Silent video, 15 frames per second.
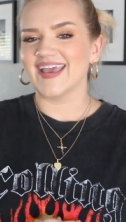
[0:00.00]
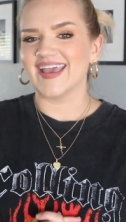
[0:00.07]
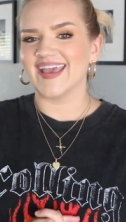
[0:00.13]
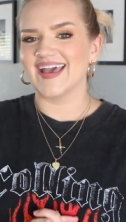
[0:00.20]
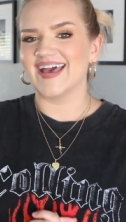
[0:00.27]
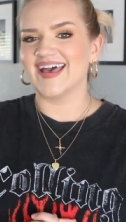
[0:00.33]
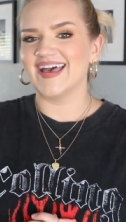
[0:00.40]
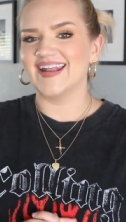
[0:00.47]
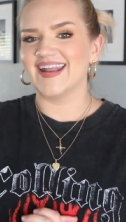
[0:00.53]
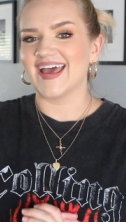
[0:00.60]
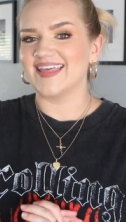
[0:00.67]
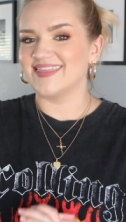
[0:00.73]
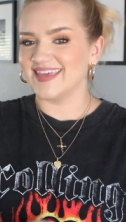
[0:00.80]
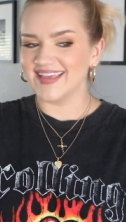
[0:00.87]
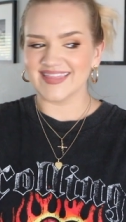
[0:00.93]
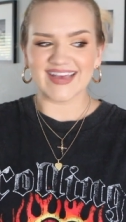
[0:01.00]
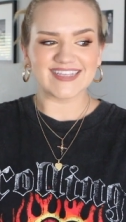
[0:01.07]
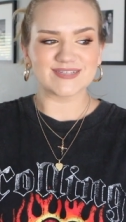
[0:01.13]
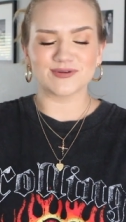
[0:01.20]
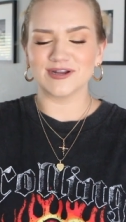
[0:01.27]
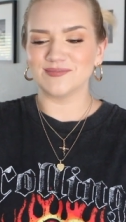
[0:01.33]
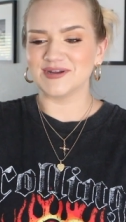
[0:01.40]
and I think
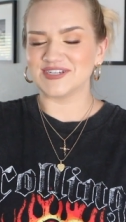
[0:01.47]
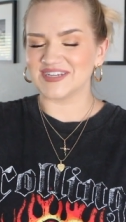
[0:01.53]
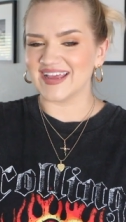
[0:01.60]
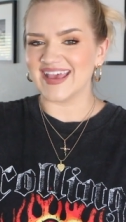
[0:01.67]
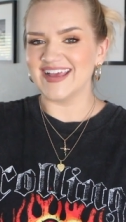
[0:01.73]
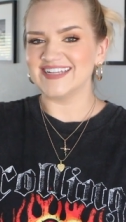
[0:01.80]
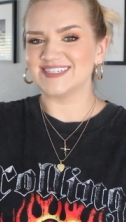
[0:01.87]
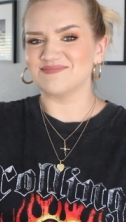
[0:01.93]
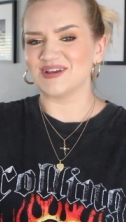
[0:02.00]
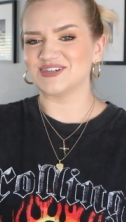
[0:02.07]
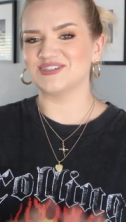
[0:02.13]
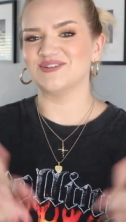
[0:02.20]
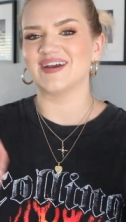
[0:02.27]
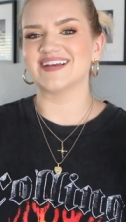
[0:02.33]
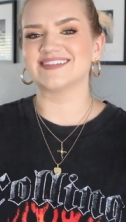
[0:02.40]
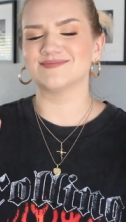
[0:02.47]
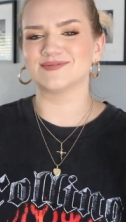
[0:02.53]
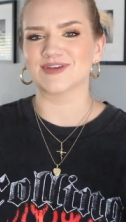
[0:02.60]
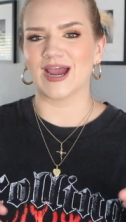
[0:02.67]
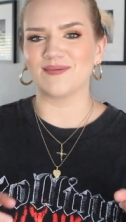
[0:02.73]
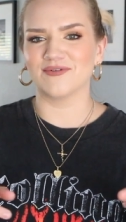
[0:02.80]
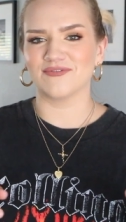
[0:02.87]
that's pretty much it. Make sure you guys
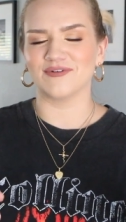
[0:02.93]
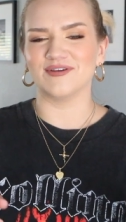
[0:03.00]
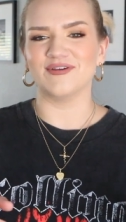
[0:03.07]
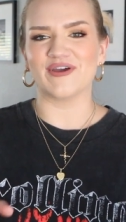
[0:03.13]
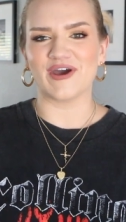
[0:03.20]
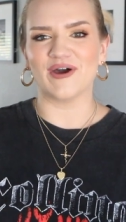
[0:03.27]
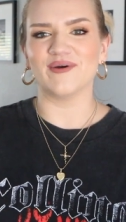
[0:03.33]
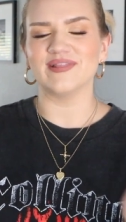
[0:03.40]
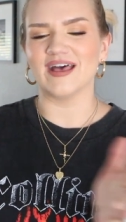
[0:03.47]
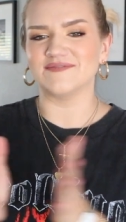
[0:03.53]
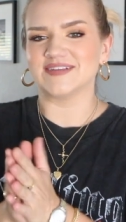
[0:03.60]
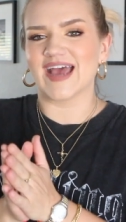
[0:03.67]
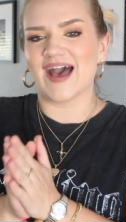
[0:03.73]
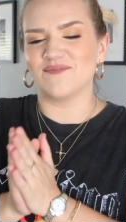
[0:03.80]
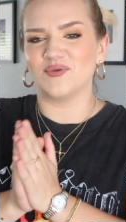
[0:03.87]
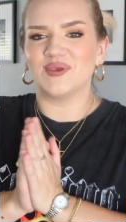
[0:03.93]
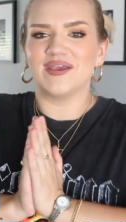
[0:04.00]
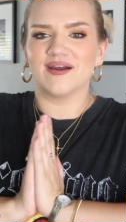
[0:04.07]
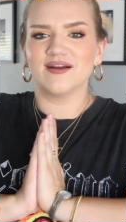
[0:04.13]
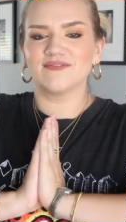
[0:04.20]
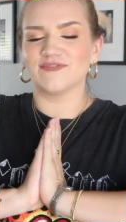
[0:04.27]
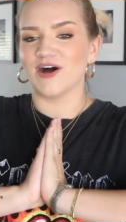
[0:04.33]
subscribe before you go. I'd love to have you
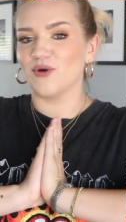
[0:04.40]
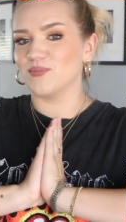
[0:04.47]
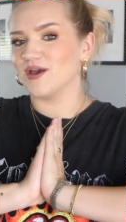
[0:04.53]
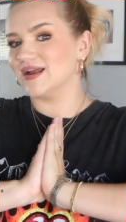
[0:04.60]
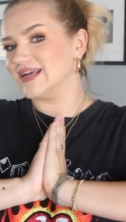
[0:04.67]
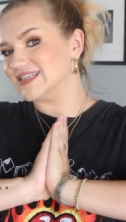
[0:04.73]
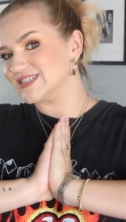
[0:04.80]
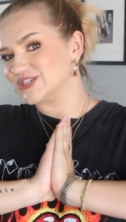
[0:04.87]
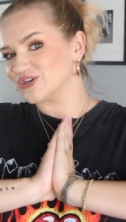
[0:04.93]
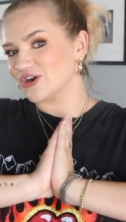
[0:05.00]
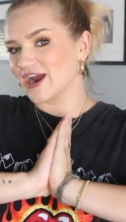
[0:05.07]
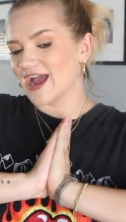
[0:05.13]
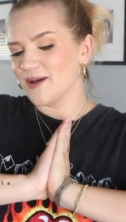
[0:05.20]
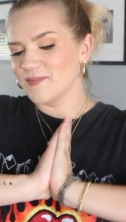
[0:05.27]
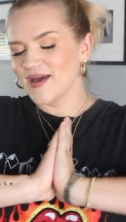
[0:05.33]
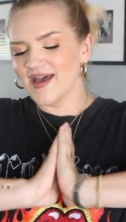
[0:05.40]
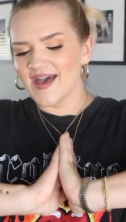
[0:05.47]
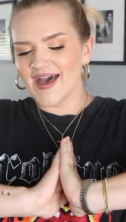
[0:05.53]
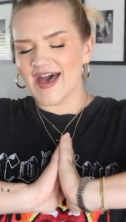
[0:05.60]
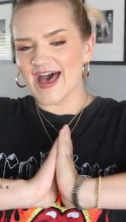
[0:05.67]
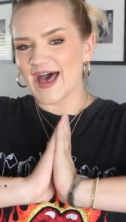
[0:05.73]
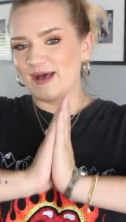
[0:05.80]
here. Follow me on Instagram.
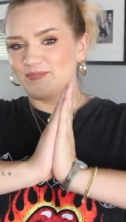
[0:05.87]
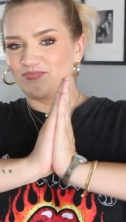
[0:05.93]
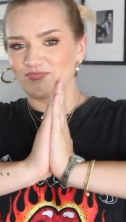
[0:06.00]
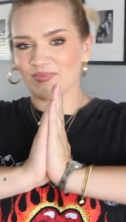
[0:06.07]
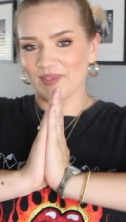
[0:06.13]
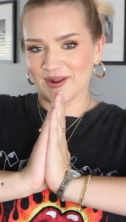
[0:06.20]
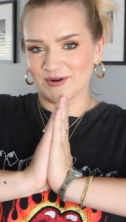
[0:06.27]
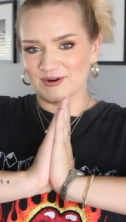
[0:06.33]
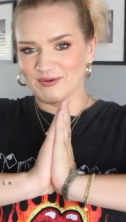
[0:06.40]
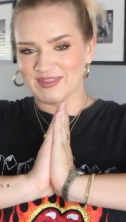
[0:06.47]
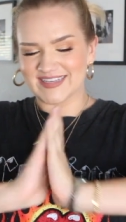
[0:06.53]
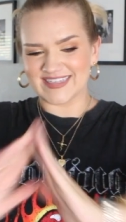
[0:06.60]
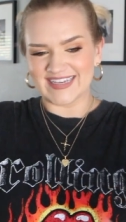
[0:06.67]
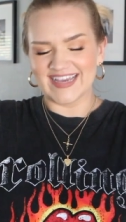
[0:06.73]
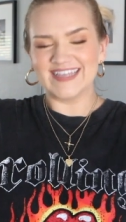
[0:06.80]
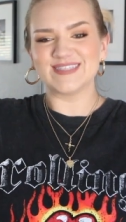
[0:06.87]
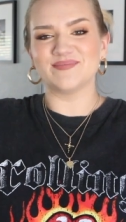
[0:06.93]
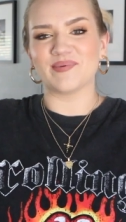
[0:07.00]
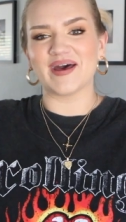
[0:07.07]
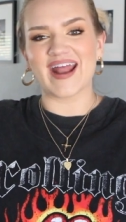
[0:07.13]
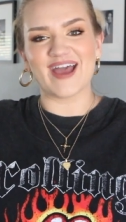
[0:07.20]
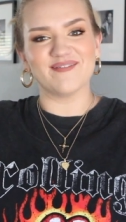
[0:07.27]
Um, I don't know what this is,
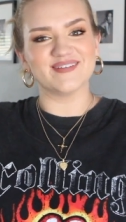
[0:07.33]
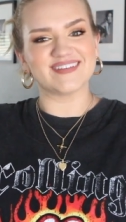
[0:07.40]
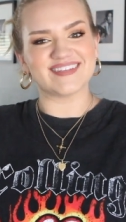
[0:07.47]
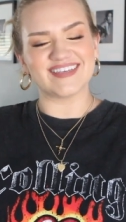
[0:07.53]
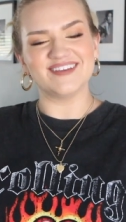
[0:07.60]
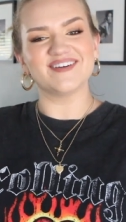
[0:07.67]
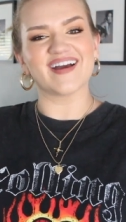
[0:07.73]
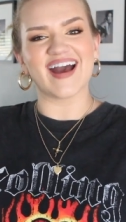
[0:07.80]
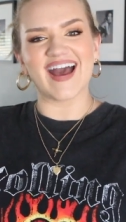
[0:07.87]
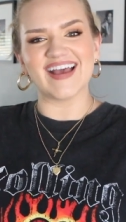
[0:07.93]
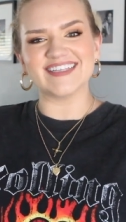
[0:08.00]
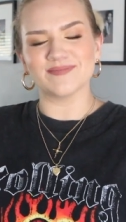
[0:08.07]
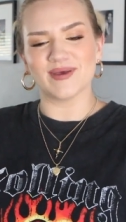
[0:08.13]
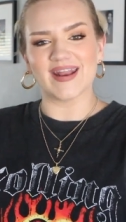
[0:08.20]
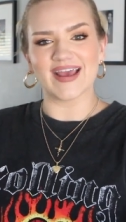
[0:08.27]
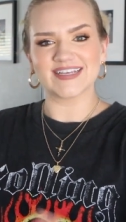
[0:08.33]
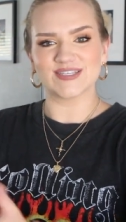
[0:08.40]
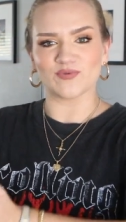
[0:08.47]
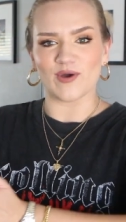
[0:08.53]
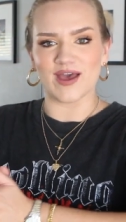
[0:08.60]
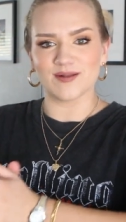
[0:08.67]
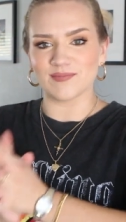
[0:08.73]
but I will see you guys in my next
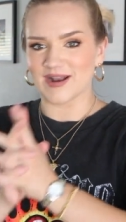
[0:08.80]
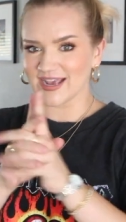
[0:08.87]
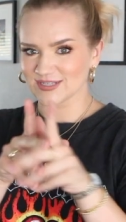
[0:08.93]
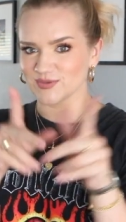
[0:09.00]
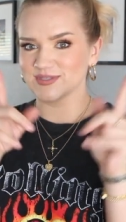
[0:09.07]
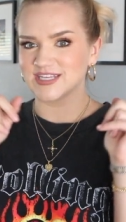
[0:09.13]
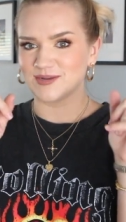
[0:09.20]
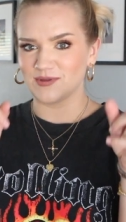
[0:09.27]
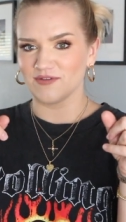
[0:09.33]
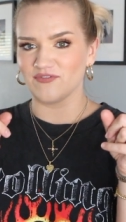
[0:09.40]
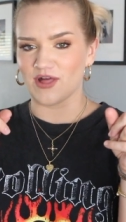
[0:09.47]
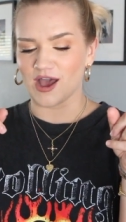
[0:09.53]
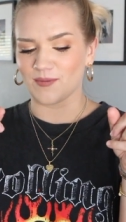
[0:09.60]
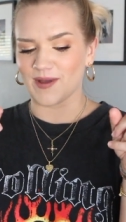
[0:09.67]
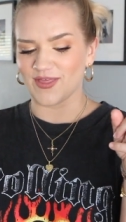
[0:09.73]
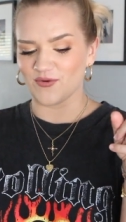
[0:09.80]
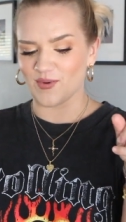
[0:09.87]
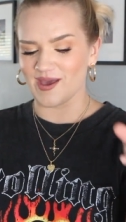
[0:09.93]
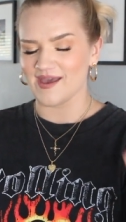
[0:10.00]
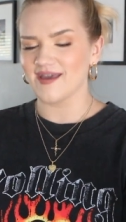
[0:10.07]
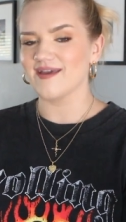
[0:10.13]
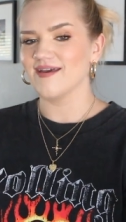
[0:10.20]
one. My next one's gonna be a vlog, by the
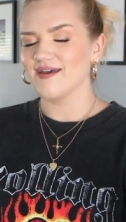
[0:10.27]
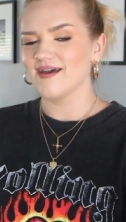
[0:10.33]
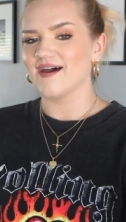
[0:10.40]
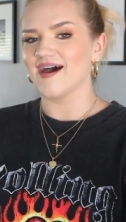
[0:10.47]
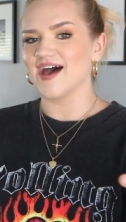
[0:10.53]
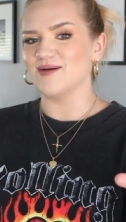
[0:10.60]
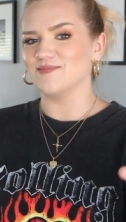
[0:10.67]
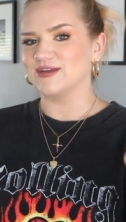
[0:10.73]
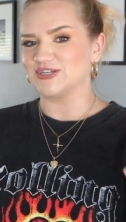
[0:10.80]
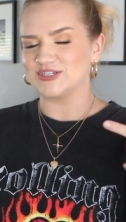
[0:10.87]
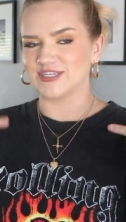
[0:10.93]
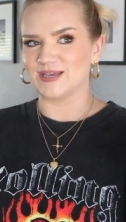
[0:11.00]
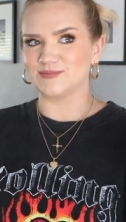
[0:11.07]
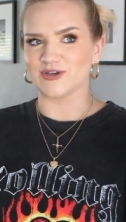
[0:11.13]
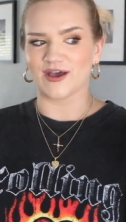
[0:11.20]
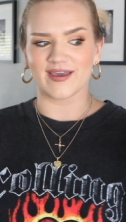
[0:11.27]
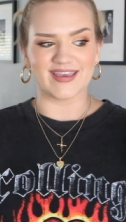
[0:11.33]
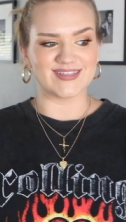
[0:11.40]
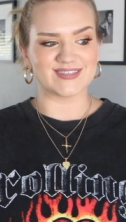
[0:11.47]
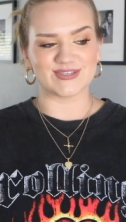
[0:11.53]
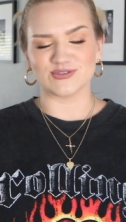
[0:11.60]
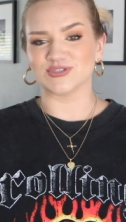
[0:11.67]
way. Um, I just keep
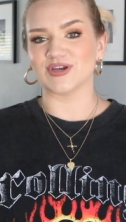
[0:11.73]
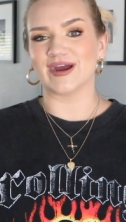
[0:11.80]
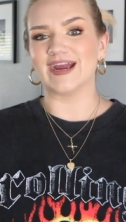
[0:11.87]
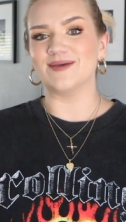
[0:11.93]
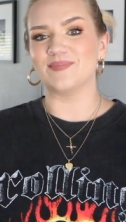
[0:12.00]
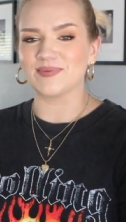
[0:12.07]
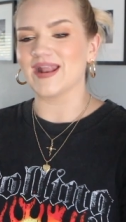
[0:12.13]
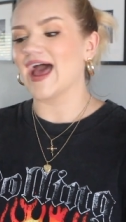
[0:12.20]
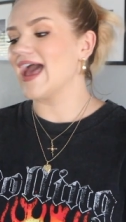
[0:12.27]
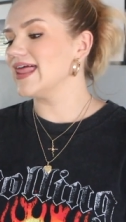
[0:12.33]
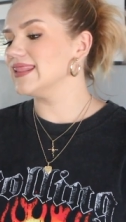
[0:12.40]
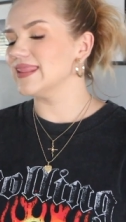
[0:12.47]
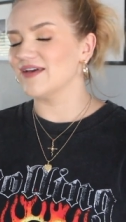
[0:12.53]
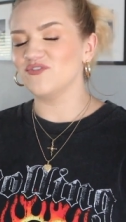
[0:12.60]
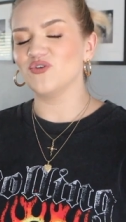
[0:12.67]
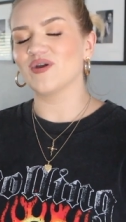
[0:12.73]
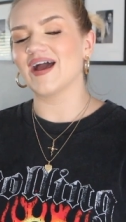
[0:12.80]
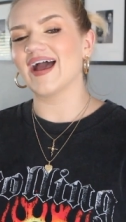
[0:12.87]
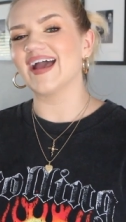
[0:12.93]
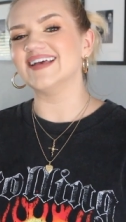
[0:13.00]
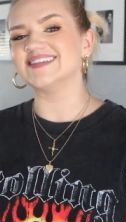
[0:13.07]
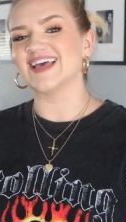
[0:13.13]
talking, so sorry. But I love you
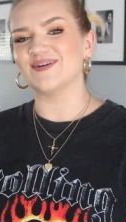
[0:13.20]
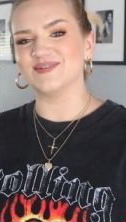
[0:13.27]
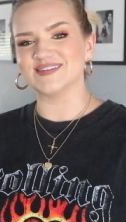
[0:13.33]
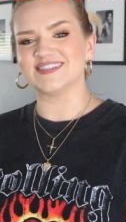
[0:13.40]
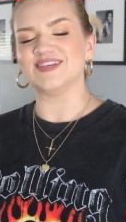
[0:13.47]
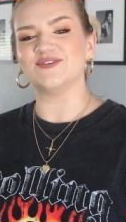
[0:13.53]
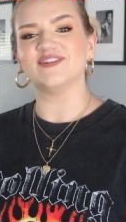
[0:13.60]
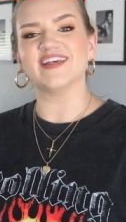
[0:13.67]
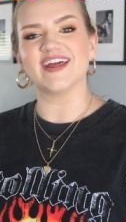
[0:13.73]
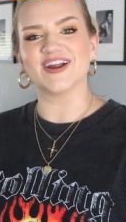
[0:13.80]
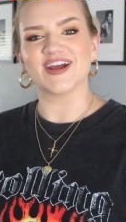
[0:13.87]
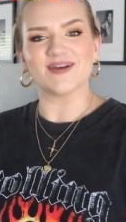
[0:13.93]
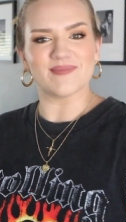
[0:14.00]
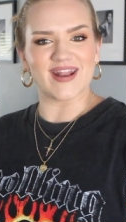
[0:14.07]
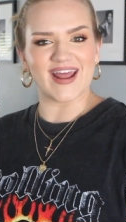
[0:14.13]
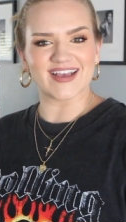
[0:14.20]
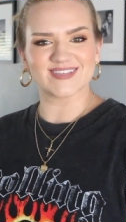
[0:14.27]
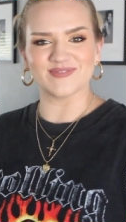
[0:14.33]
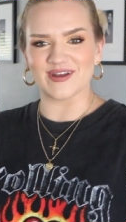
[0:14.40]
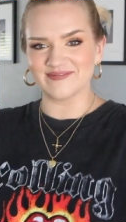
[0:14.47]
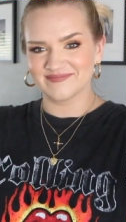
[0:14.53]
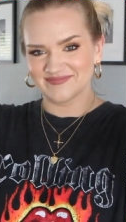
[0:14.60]
guys. I will see you later in my next
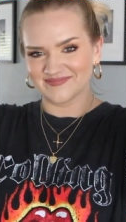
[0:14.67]
one.